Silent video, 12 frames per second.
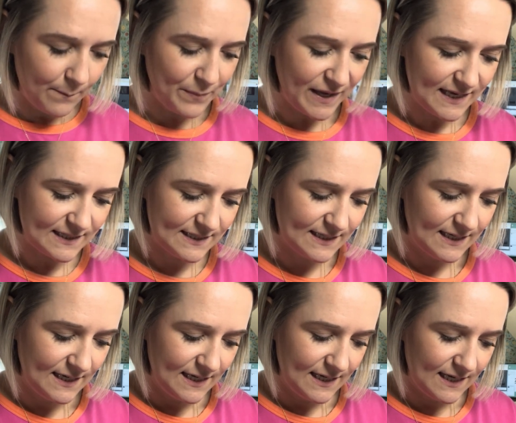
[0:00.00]
but
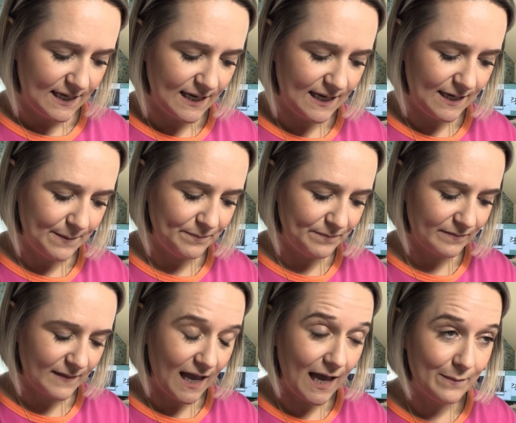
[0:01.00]

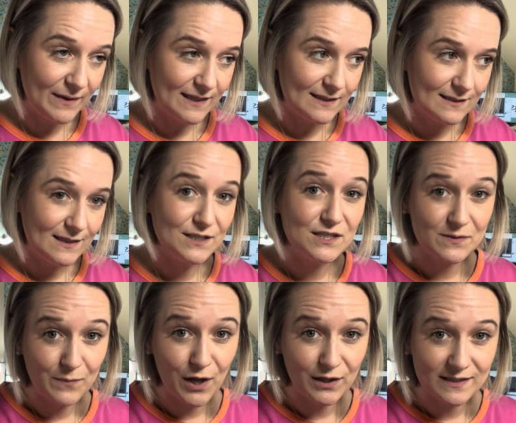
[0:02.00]
I mean the
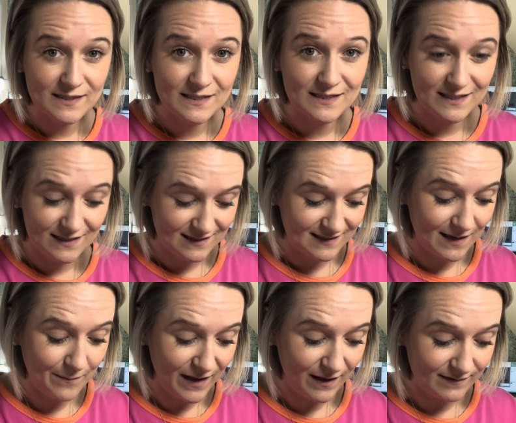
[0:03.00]
smallest
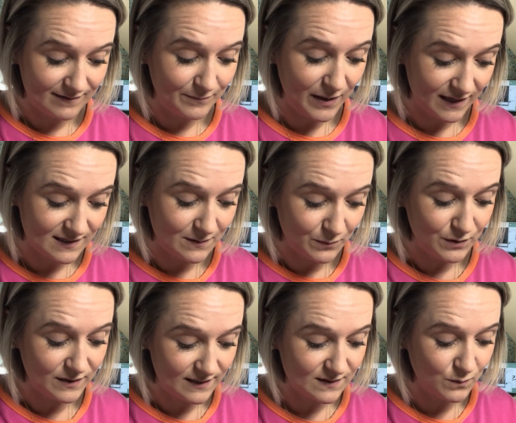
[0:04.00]
amount possible
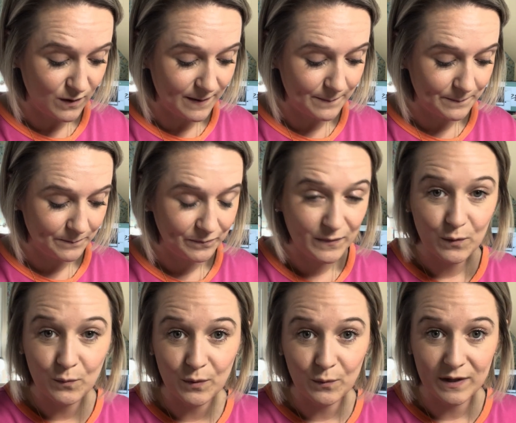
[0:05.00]
is what
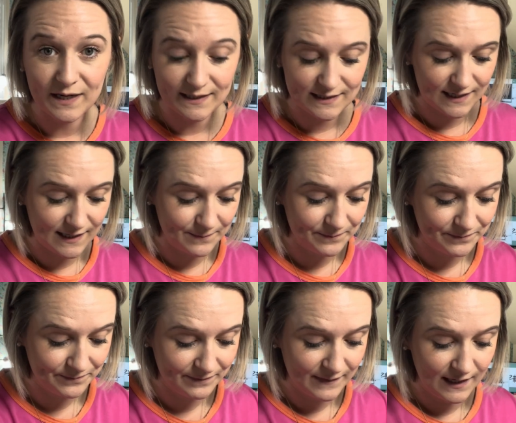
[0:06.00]
we're wanting to,
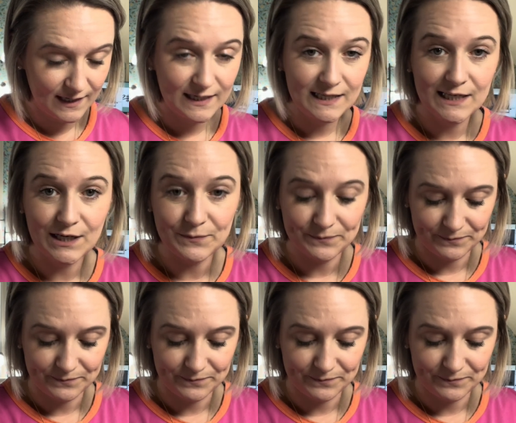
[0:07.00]
you know,